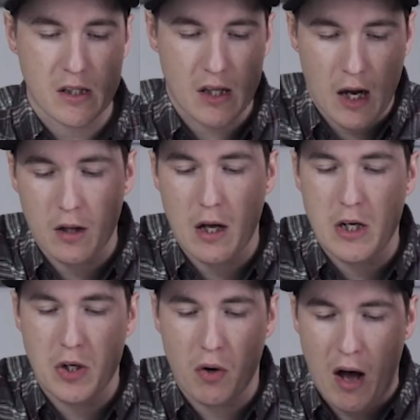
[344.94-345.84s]
a
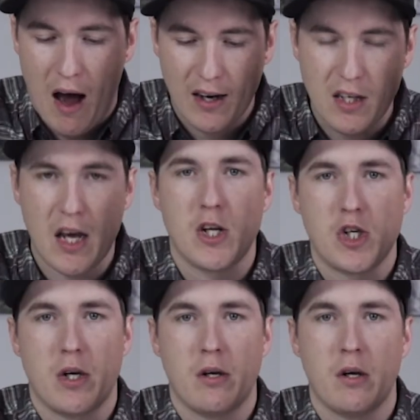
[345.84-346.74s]
psychological
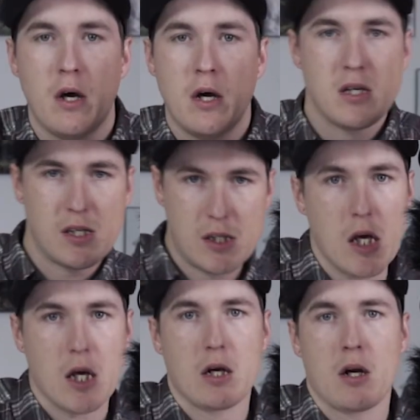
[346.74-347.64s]
high-tension
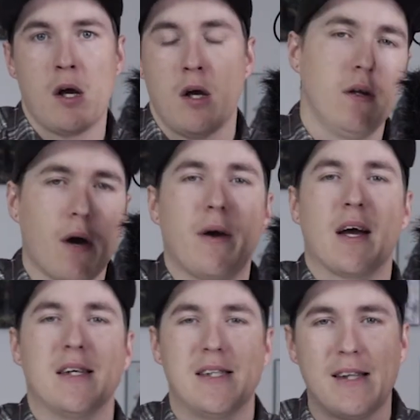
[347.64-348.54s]
scene. Alright
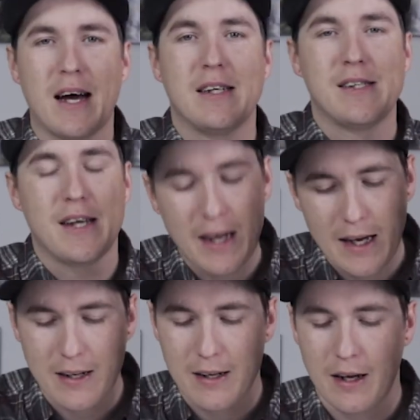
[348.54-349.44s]
guys, that is
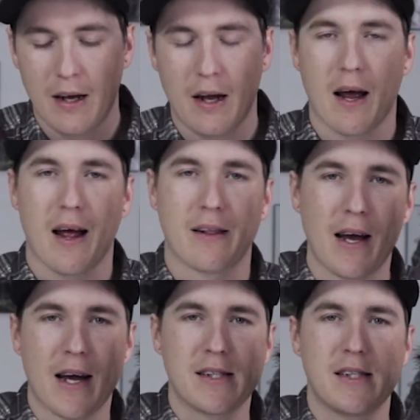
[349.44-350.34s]
it.
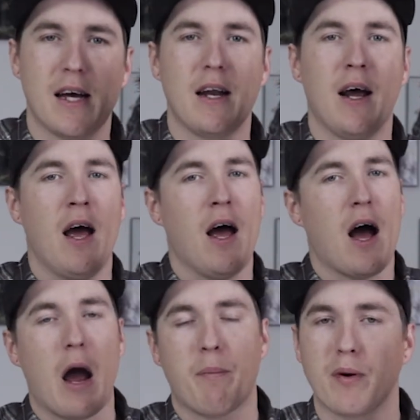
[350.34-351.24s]
Like I said,
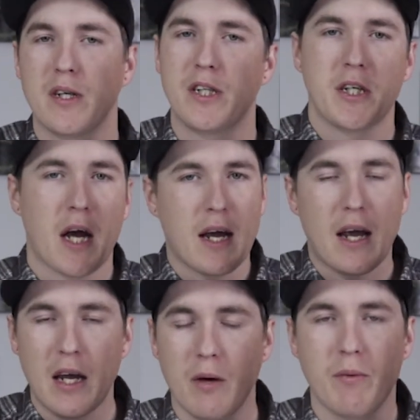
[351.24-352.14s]
I appreciate
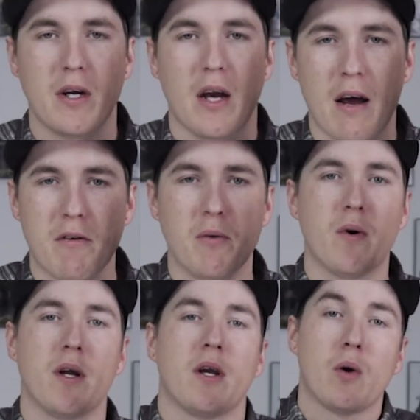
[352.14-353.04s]
anyone and
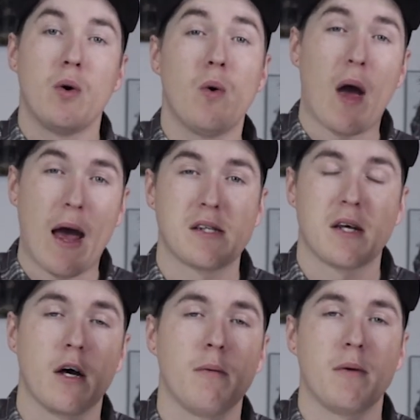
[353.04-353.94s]
everyone who has
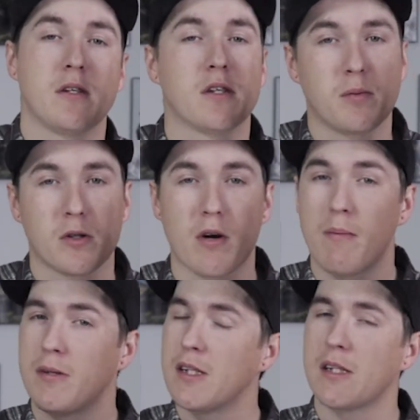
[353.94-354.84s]
come and
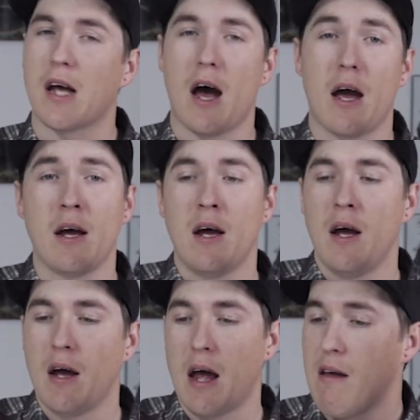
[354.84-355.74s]
subscribed since I
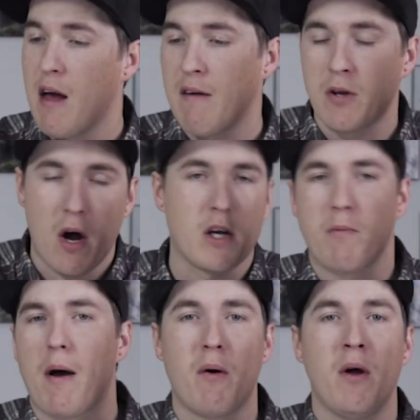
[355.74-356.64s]
have talked
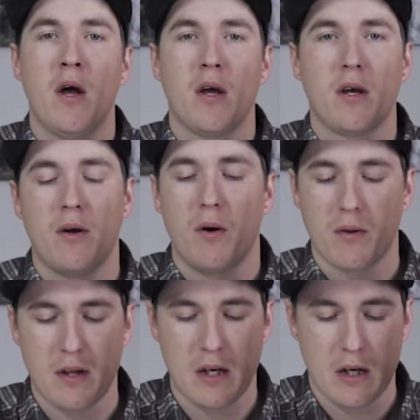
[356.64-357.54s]
about,
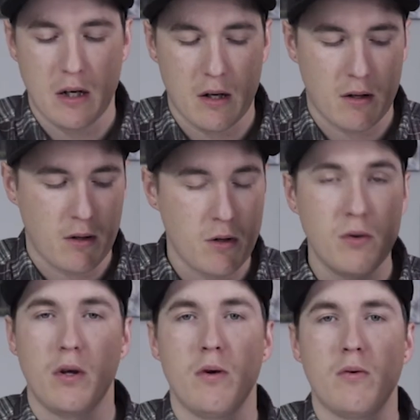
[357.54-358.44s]
the
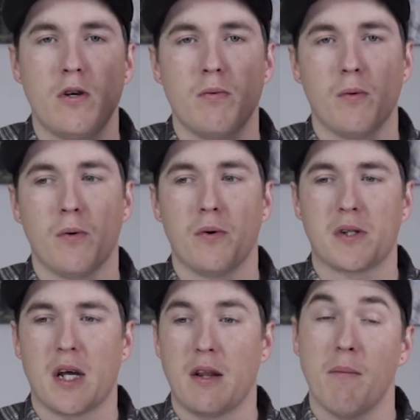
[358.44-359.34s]
new YouTube
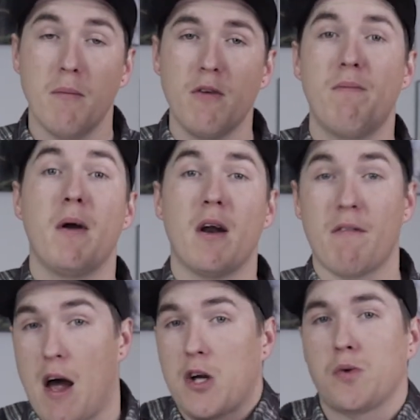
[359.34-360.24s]
rules and the movement of
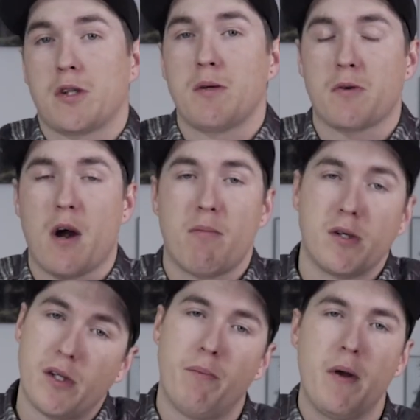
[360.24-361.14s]
actual
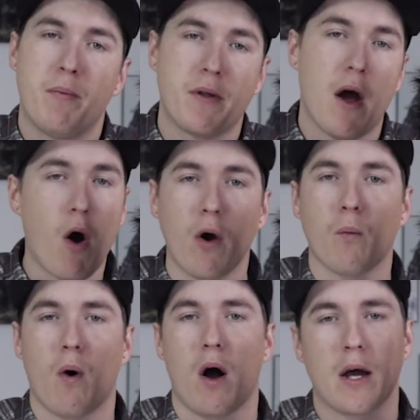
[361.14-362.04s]
subscribers and the people that aren't
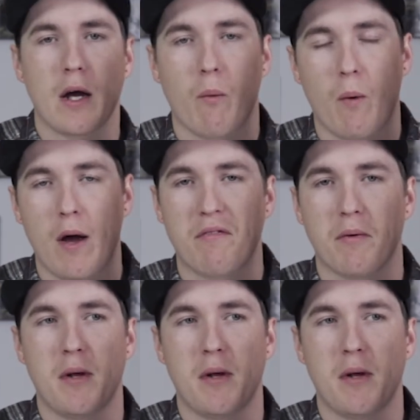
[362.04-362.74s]
walking away from